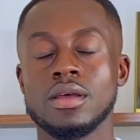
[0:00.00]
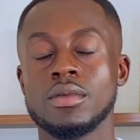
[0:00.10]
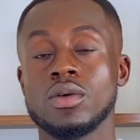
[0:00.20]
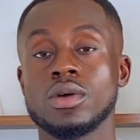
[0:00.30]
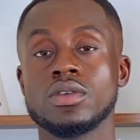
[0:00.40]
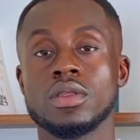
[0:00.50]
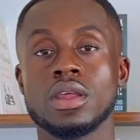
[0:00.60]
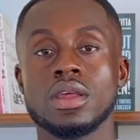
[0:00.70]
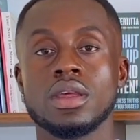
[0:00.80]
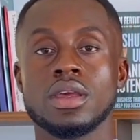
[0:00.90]
let me know what you
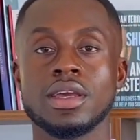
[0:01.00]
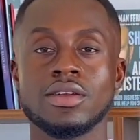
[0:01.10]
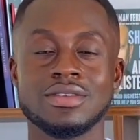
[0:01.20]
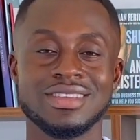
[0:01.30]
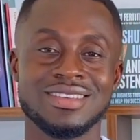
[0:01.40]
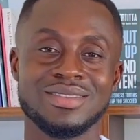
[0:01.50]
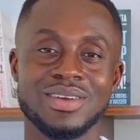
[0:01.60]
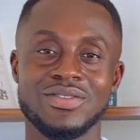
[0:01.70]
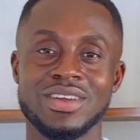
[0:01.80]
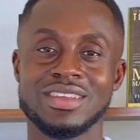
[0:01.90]
think. That's
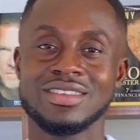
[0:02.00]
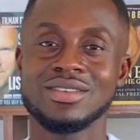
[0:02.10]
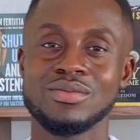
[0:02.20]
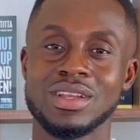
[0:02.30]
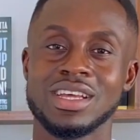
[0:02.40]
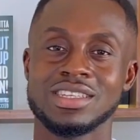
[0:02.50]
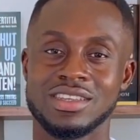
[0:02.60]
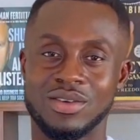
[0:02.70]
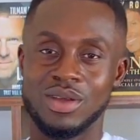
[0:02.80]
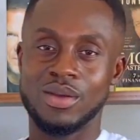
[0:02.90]

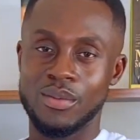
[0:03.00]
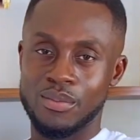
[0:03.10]
legendary.